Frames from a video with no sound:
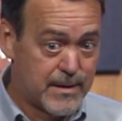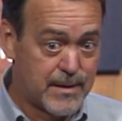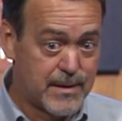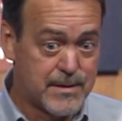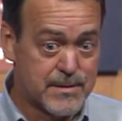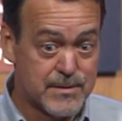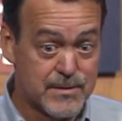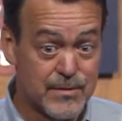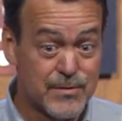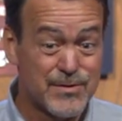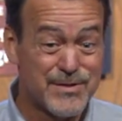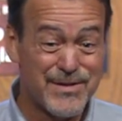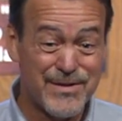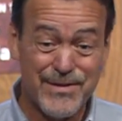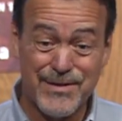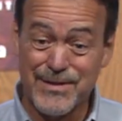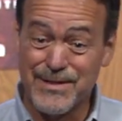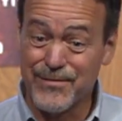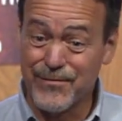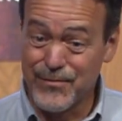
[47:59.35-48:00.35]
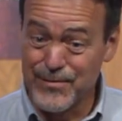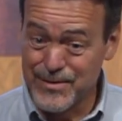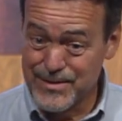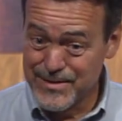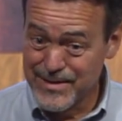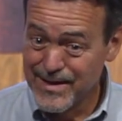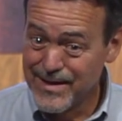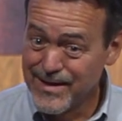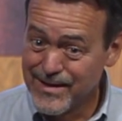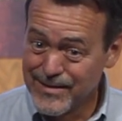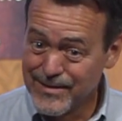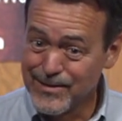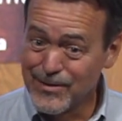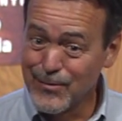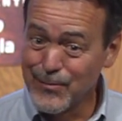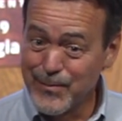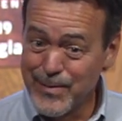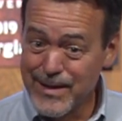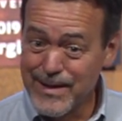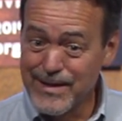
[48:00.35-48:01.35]
and they'll see the difference,
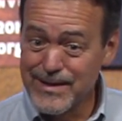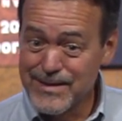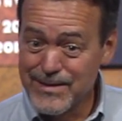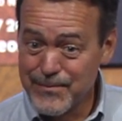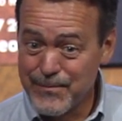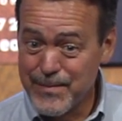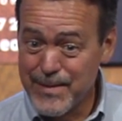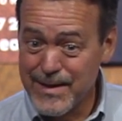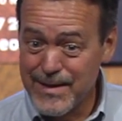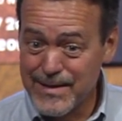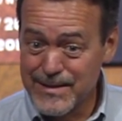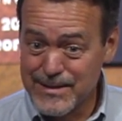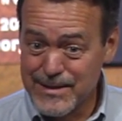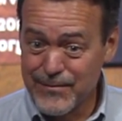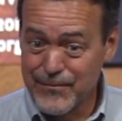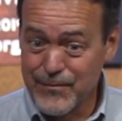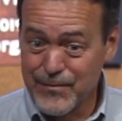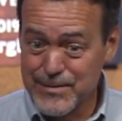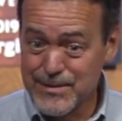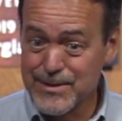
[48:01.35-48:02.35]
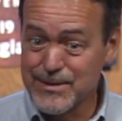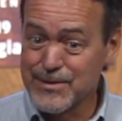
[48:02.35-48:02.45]
there'll begin to be a difference.